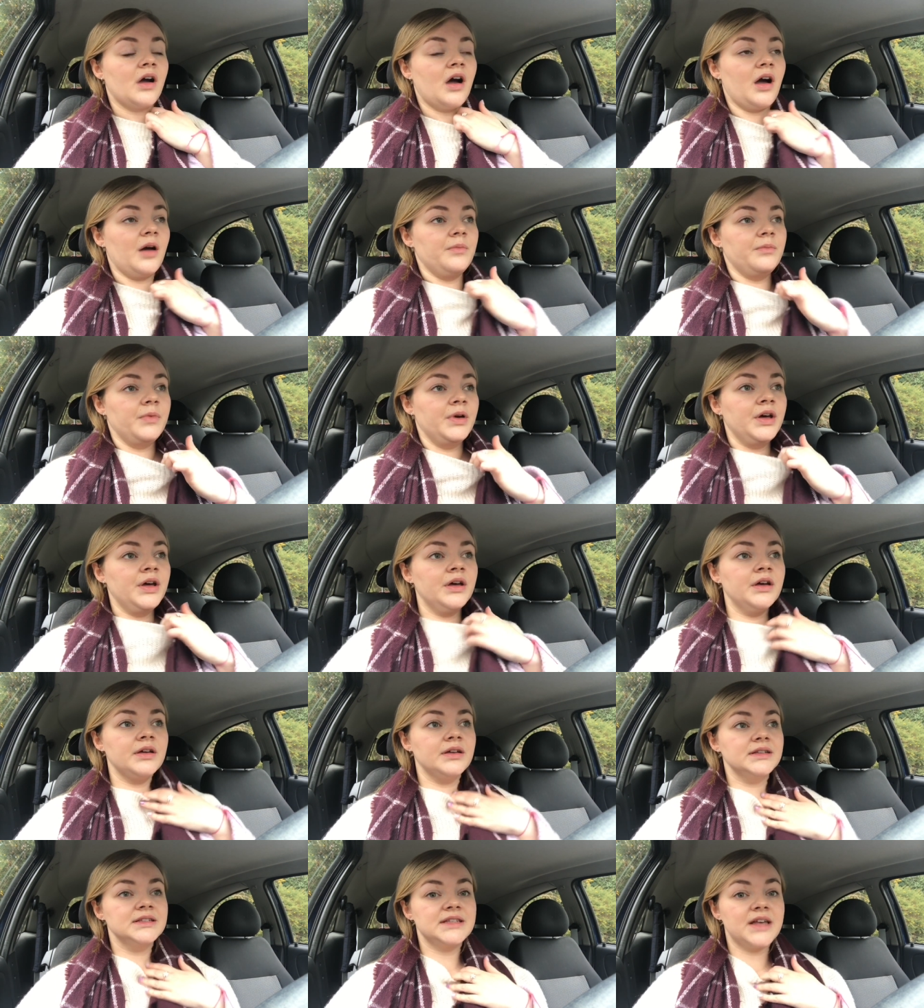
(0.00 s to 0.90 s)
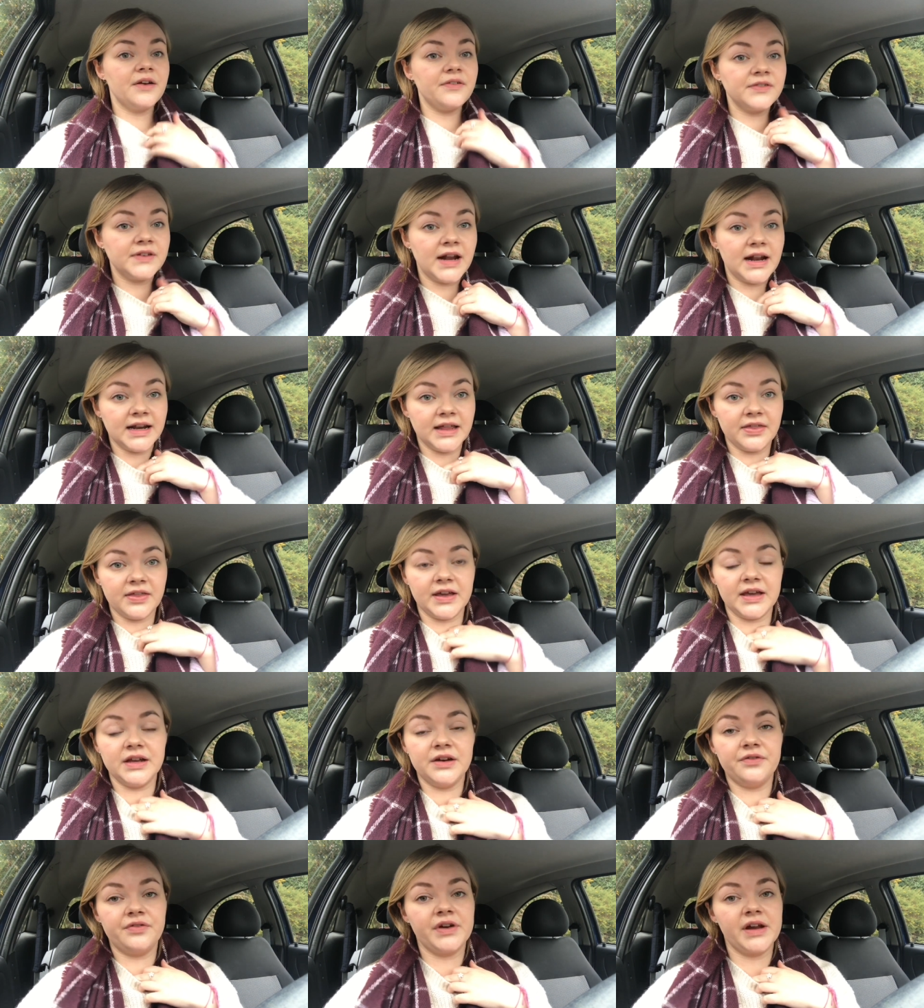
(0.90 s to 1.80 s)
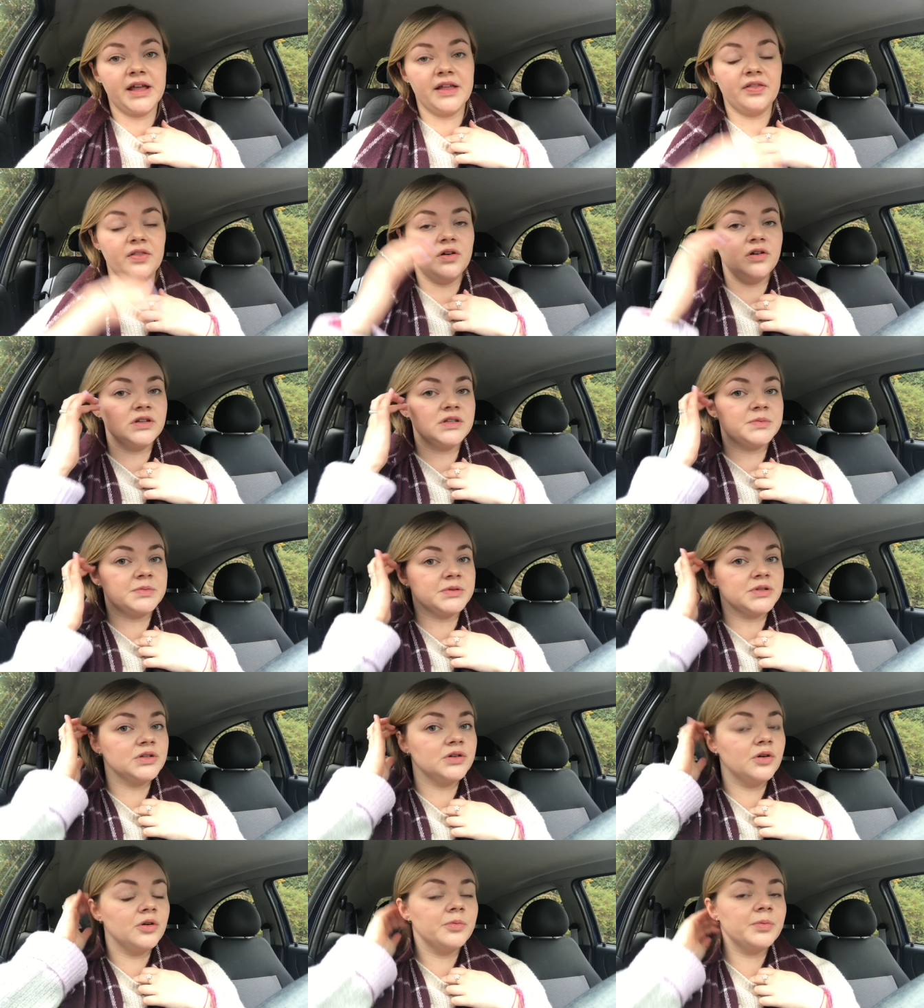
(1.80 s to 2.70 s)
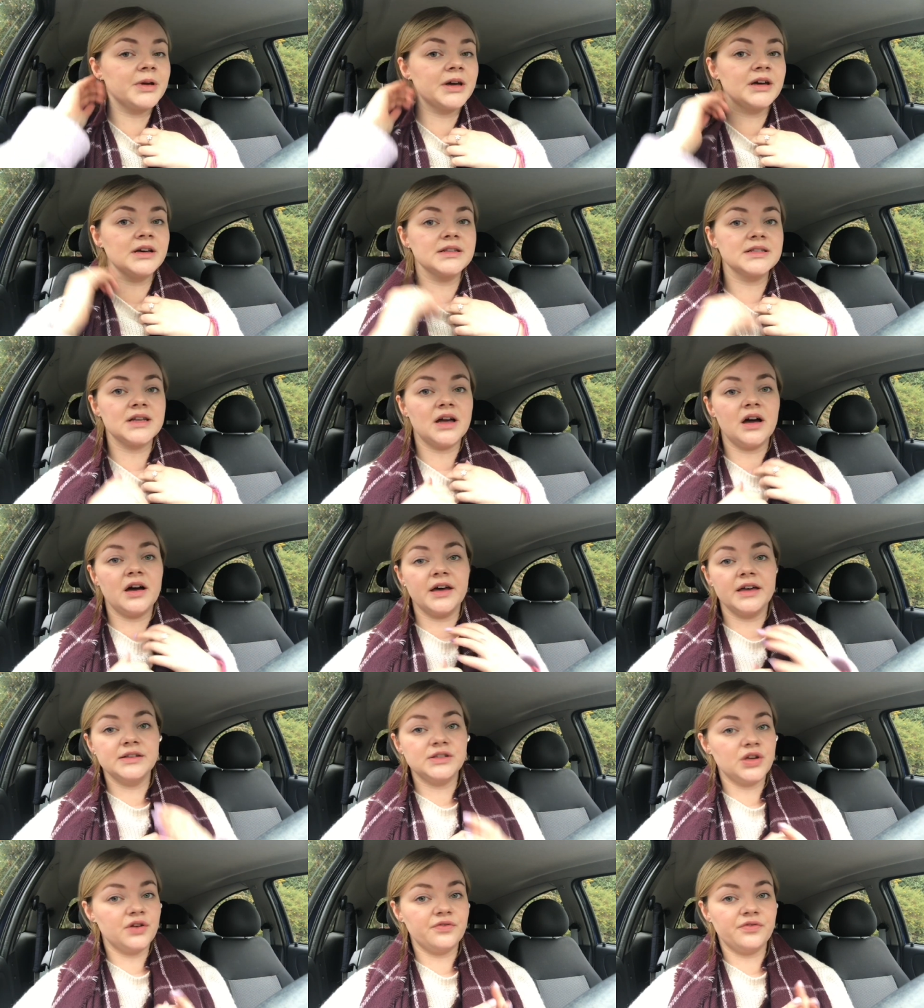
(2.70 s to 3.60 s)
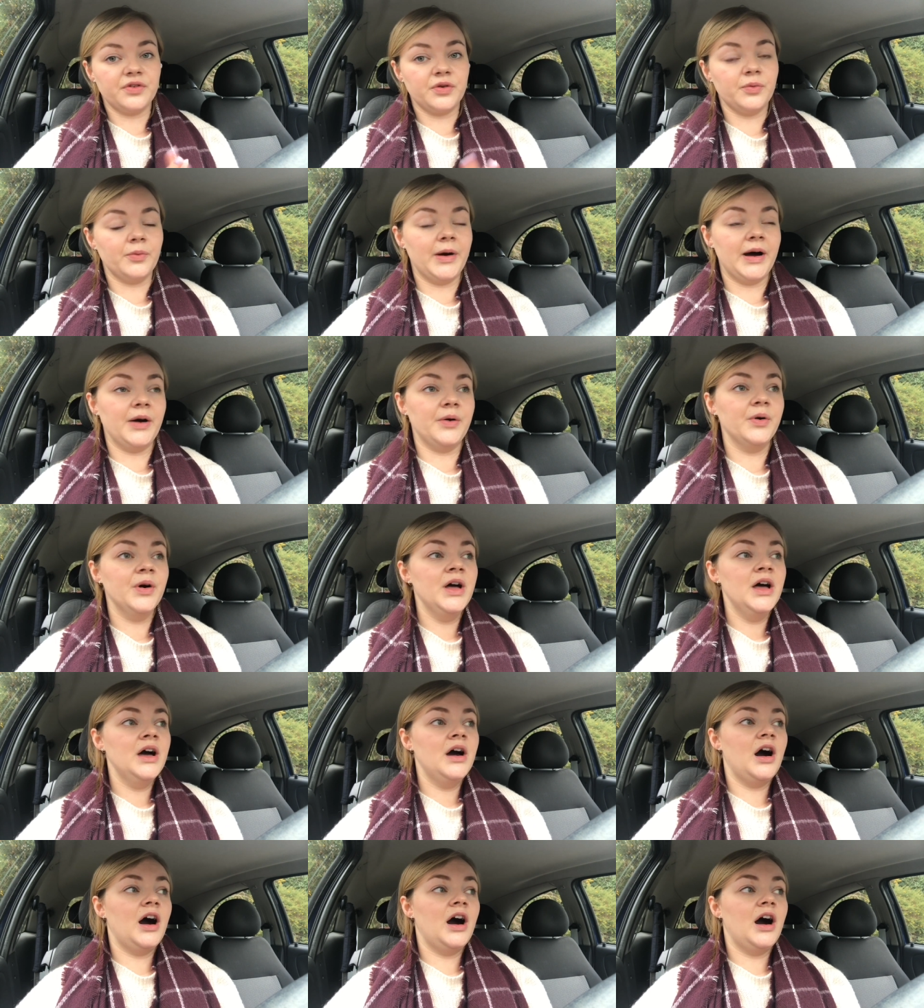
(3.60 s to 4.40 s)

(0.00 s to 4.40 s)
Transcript: I'm definitely thinking of ringing the hospital because I don't feel well.